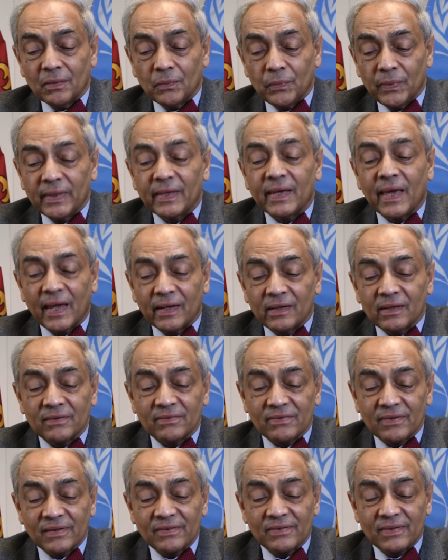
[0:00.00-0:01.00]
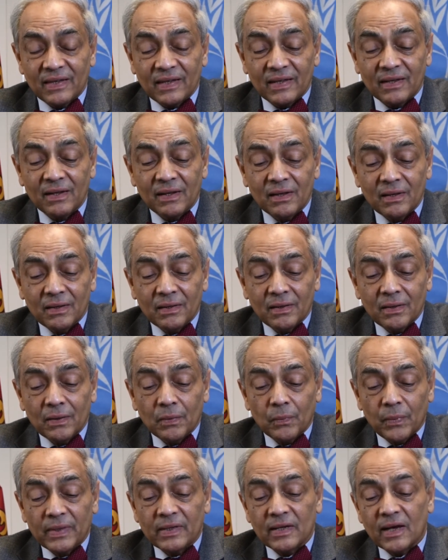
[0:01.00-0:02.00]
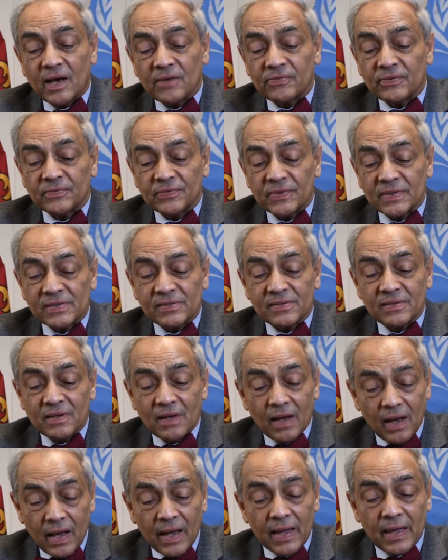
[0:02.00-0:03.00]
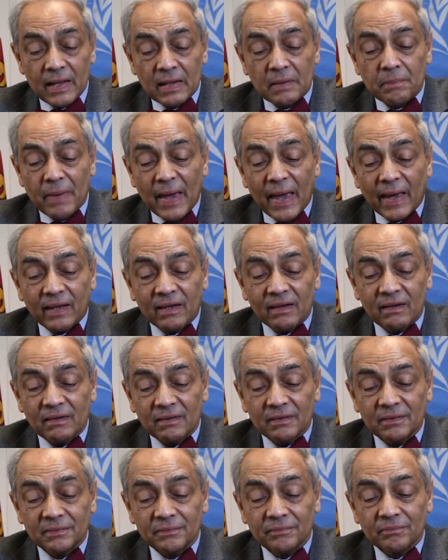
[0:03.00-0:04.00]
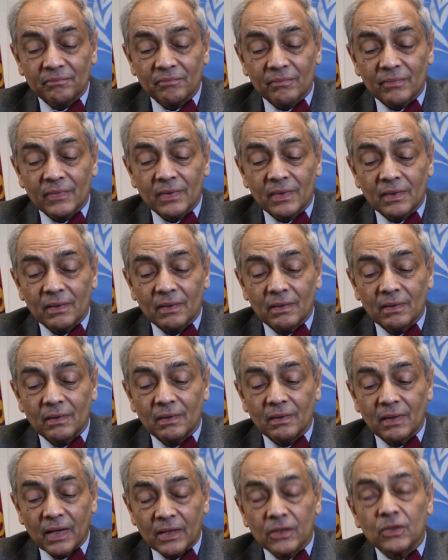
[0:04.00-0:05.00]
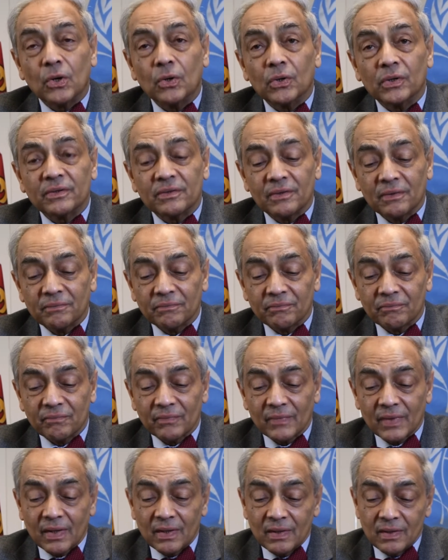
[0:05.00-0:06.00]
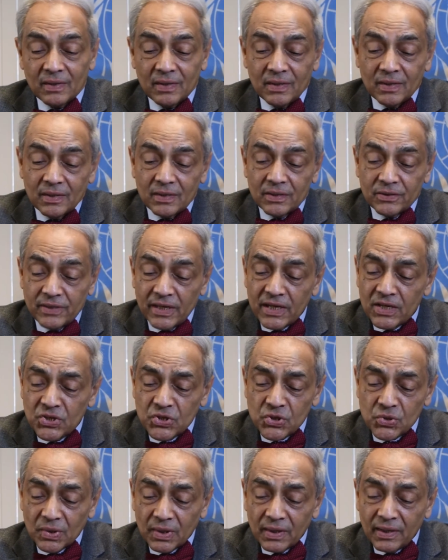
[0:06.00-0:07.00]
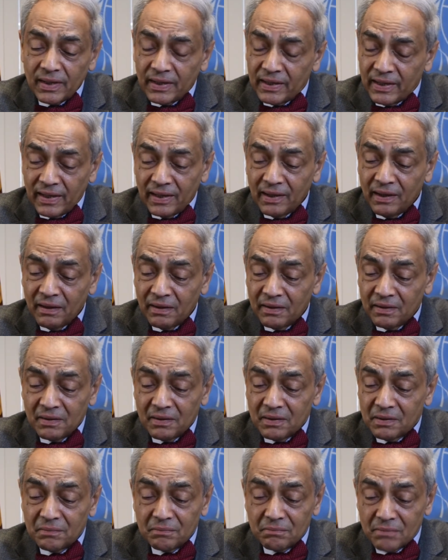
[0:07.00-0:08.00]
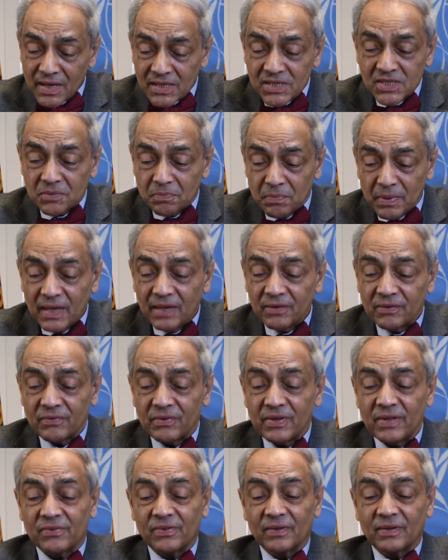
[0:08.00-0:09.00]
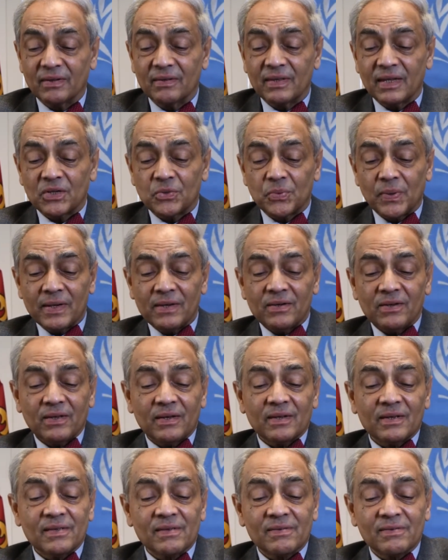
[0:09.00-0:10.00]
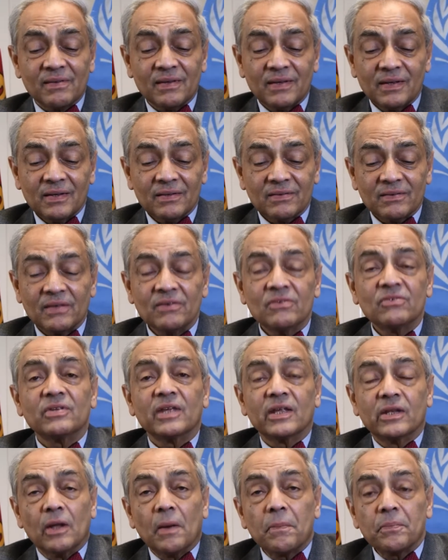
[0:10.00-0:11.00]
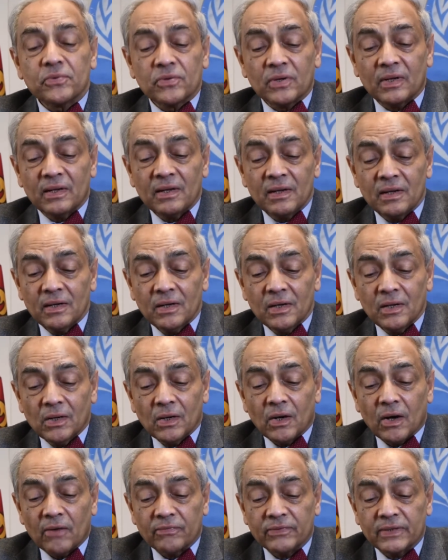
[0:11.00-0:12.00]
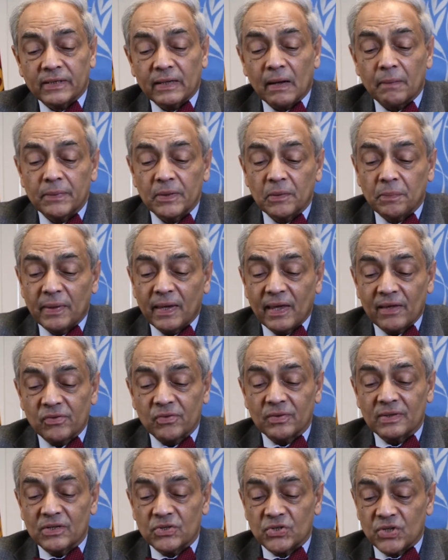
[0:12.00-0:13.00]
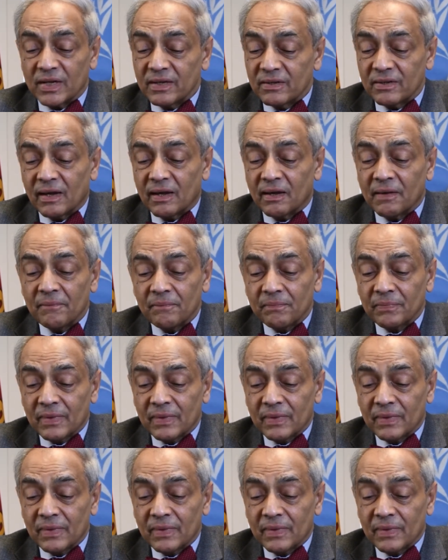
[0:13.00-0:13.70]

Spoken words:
We cannot succeed when half of us are held back. Unquote. This surely must be the reason that 20 years since the adoption of the WPS agenda,